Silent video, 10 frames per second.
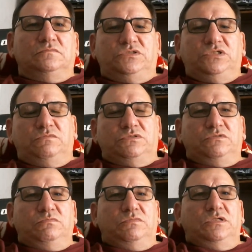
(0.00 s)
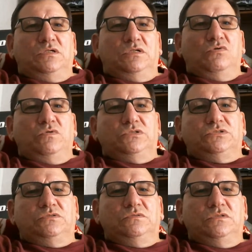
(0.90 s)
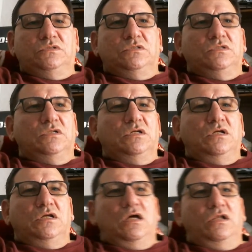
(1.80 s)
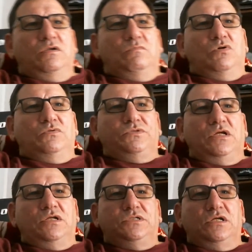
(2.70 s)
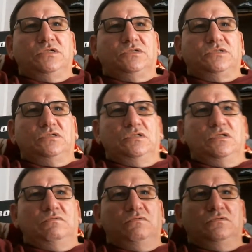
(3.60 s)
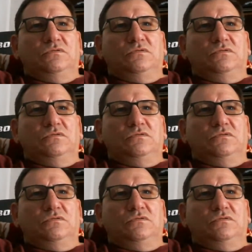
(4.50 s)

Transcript: Seems to me I'm always on the multitasking level.